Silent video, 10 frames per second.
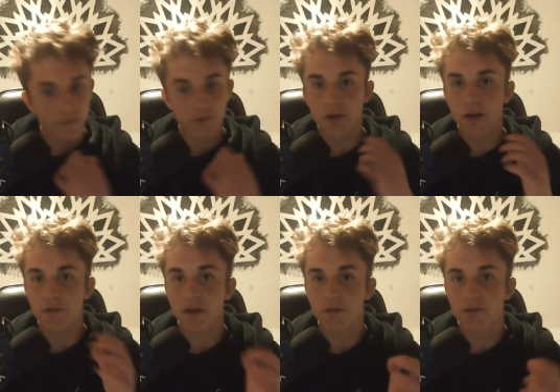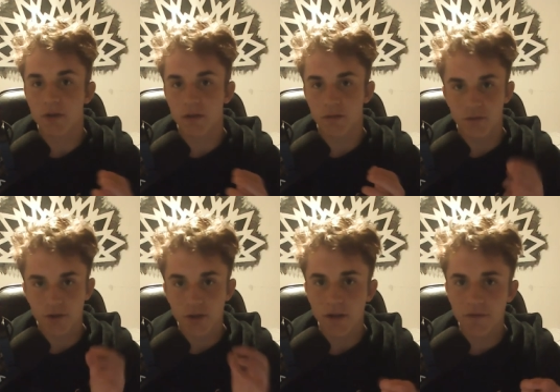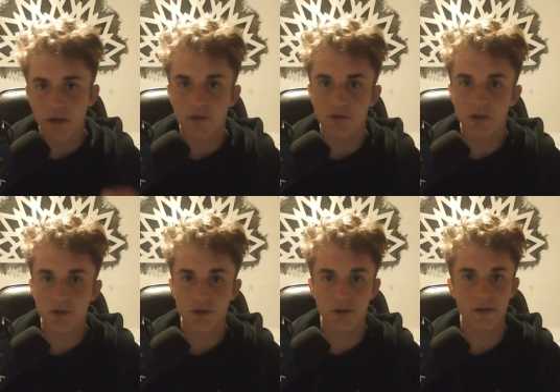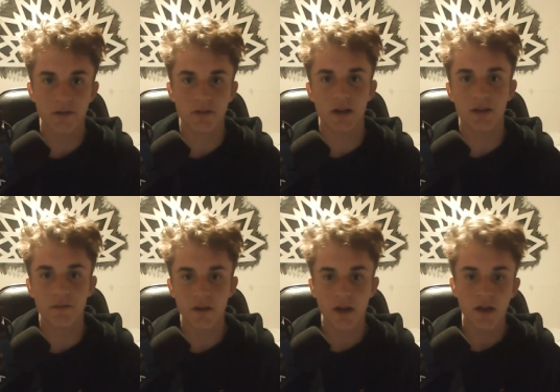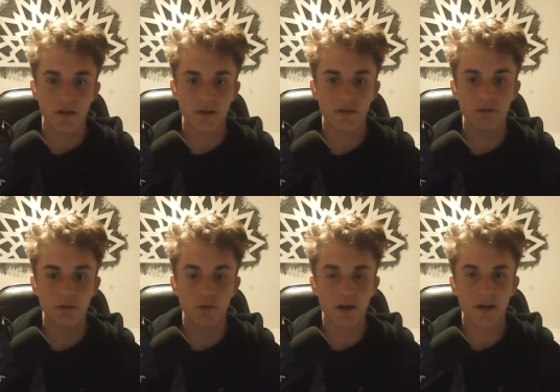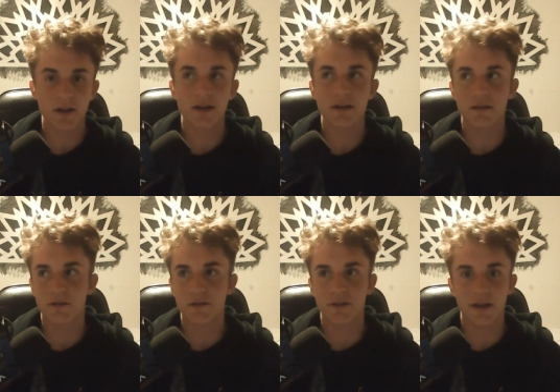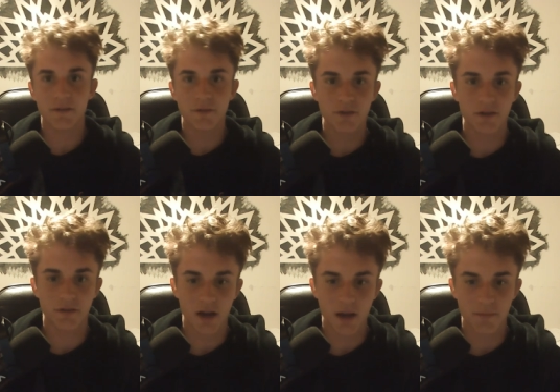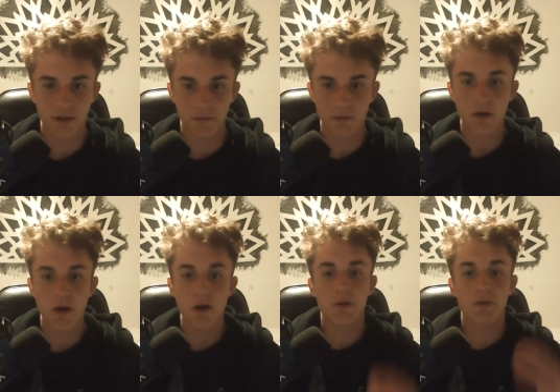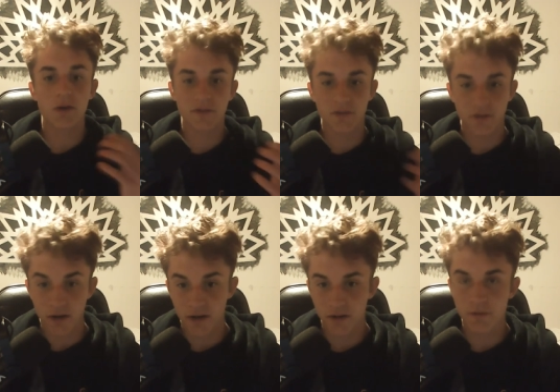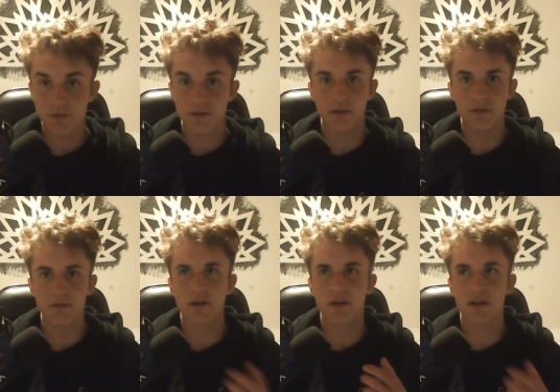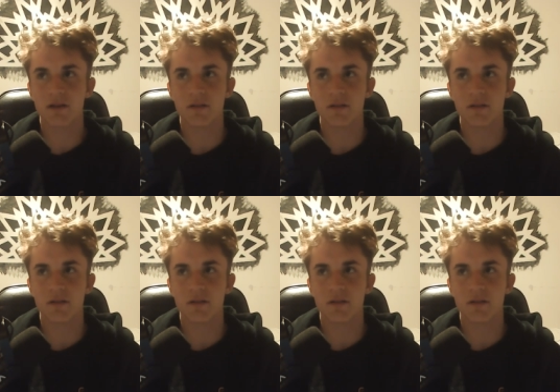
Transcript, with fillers: So you have to have stru- so you have to have structure in your life you need to organize your life using a timetable, or else you're not going to know what to do, you're going to get